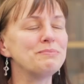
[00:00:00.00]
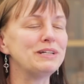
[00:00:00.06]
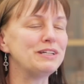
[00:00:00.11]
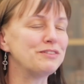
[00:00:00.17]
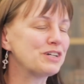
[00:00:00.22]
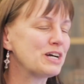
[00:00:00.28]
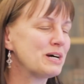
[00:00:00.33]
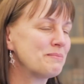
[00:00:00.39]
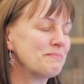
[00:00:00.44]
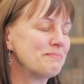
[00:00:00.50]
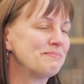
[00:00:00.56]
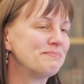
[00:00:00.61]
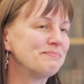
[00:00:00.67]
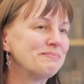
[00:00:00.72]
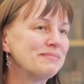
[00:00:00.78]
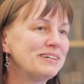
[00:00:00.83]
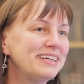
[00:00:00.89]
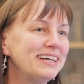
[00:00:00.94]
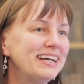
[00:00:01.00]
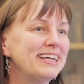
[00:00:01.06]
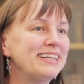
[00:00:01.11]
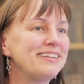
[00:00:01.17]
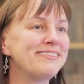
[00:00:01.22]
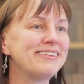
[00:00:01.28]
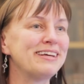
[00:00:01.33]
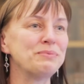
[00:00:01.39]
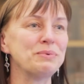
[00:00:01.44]
of them will have come
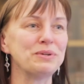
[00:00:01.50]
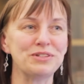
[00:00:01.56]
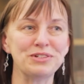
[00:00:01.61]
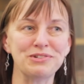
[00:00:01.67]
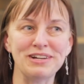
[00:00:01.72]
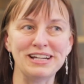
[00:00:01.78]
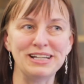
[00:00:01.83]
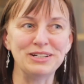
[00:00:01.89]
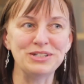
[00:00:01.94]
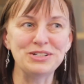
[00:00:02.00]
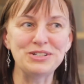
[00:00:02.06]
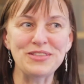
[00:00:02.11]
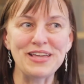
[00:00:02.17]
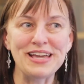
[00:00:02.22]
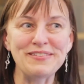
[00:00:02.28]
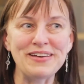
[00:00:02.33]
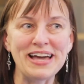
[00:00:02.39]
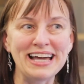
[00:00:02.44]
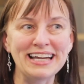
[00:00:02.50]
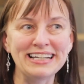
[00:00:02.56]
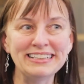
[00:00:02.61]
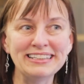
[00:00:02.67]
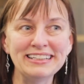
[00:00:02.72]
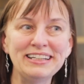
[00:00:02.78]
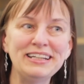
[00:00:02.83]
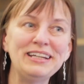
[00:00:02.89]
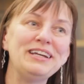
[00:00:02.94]
and said what a great lunch they've
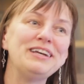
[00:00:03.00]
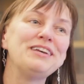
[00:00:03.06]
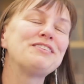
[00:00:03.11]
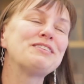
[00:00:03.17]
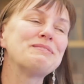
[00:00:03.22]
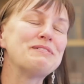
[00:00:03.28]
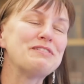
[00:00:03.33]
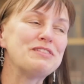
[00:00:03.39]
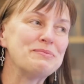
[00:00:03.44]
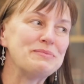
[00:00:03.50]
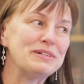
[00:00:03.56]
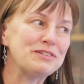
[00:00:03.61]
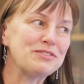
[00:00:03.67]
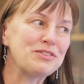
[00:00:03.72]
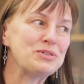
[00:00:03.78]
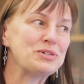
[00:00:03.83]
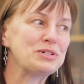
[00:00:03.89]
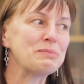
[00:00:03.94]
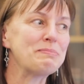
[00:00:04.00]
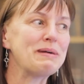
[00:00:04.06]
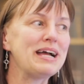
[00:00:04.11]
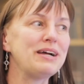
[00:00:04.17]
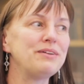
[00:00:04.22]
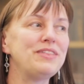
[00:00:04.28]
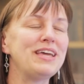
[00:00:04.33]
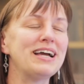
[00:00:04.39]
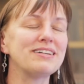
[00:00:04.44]
had. Some of them will talk
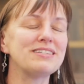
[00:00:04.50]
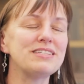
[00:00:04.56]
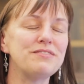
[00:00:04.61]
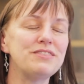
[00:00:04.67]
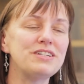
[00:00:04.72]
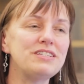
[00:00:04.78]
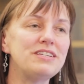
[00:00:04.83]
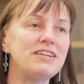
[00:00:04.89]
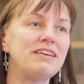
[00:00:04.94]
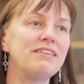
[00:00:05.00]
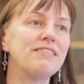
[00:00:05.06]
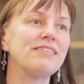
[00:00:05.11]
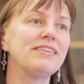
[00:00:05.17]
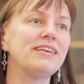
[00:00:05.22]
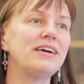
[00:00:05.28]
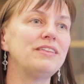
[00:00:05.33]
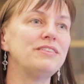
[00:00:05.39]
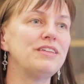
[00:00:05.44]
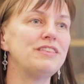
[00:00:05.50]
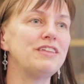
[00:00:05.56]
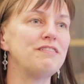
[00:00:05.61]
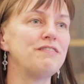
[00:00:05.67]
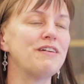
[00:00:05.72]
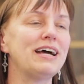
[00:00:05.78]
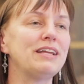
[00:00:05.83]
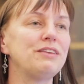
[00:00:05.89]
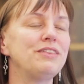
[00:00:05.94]
about the activities and that
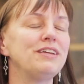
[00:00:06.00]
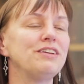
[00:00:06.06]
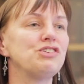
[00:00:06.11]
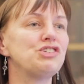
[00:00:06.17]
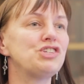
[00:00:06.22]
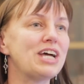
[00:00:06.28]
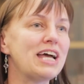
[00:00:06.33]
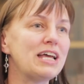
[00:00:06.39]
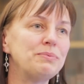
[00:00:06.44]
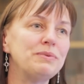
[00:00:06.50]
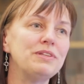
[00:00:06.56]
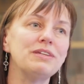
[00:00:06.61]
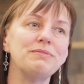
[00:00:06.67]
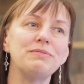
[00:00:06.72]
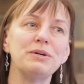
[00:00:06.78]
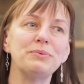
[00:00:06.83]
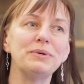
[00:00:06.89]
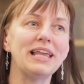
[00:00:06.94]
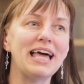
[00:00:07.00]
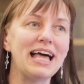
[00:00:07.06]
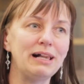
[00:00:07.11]
they've had things shared with them that will